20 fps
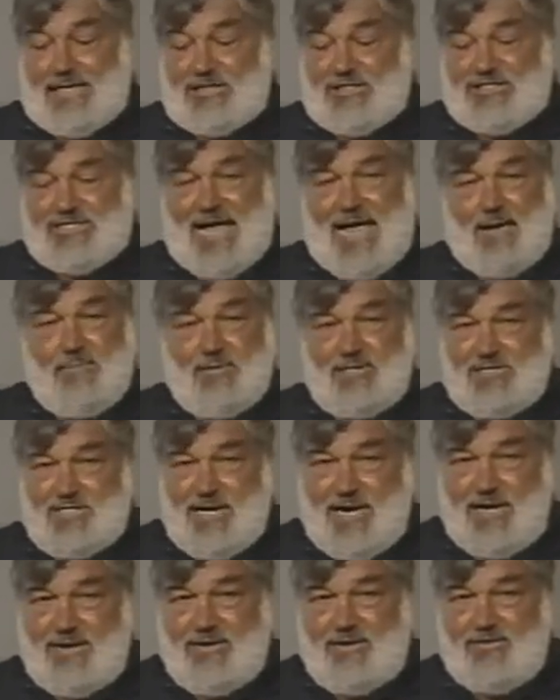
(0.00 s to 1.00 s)
And
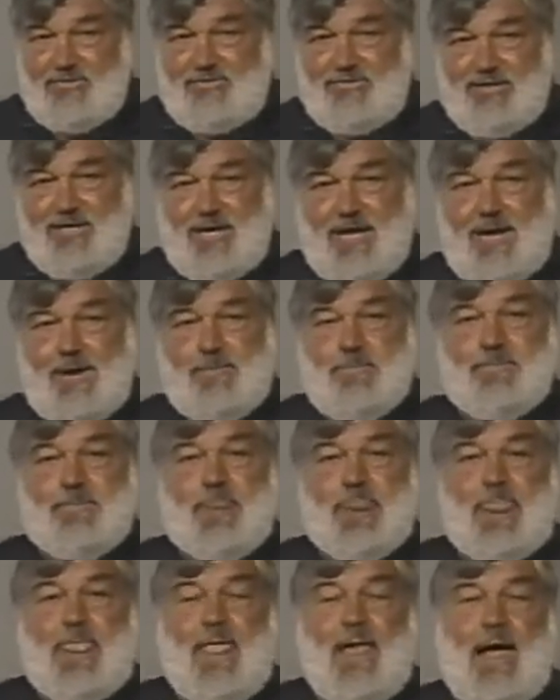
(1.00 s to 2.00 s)
simultaneously,
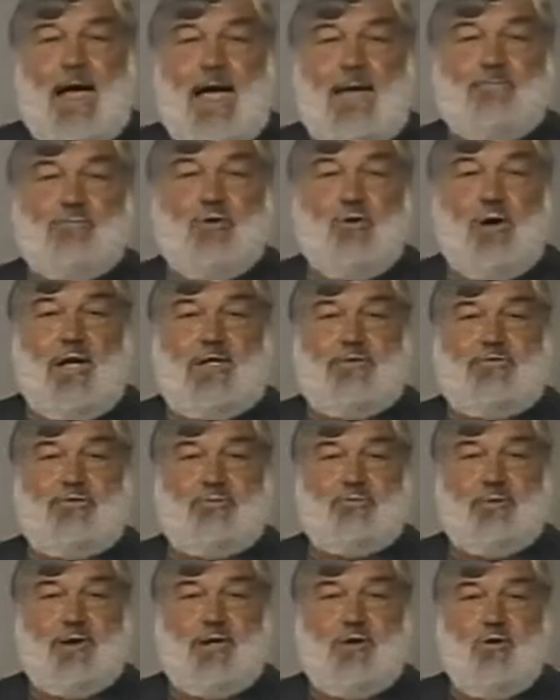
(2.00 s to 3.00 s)
I'm
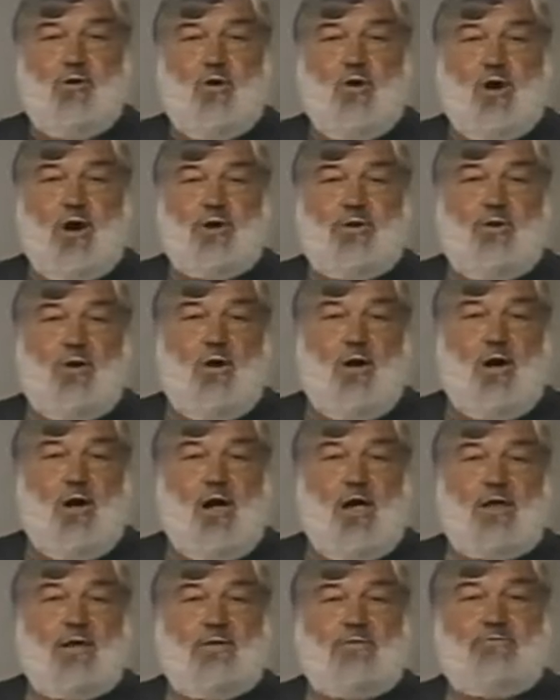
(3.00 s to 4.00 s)
going to record
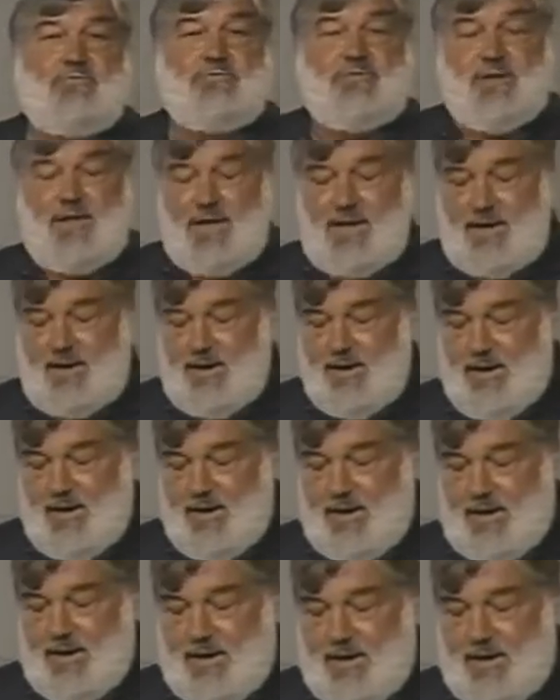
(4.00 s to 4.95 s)
all of the